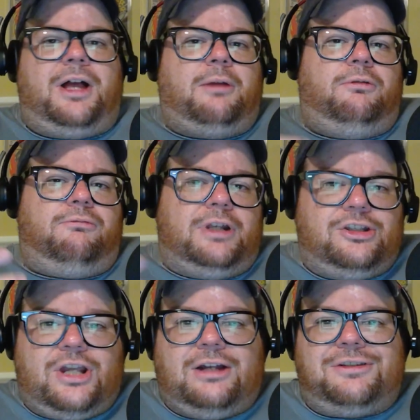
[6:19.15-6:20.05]
I would
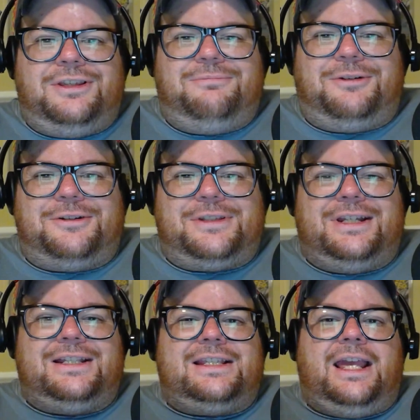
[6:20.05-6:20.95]
reach out to the person
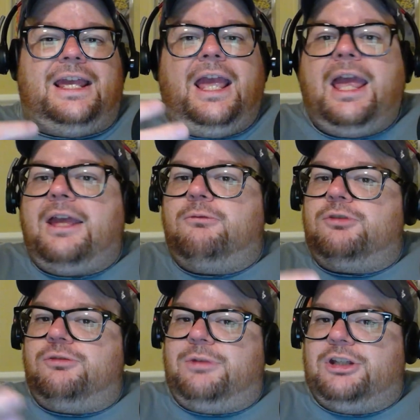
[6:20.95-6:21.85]
and say, hey,
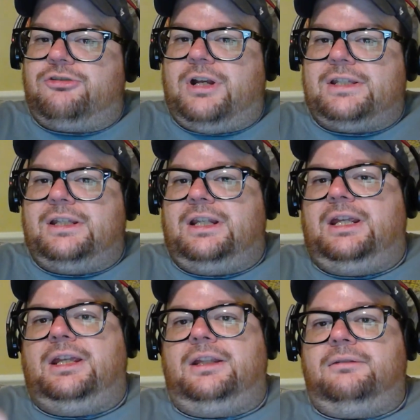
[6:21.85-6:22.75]
would you be interested
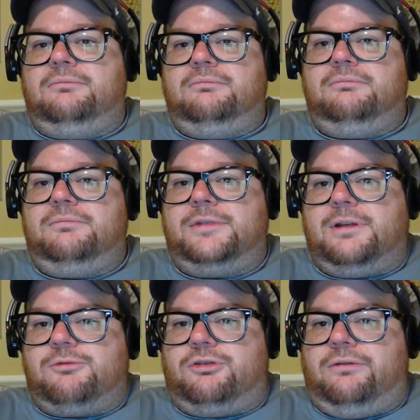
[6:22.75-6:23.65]
in
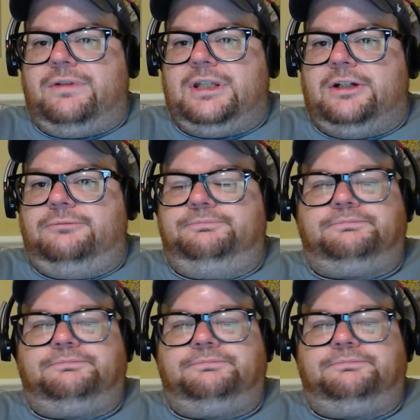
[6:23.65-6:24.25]
some sort of a deal?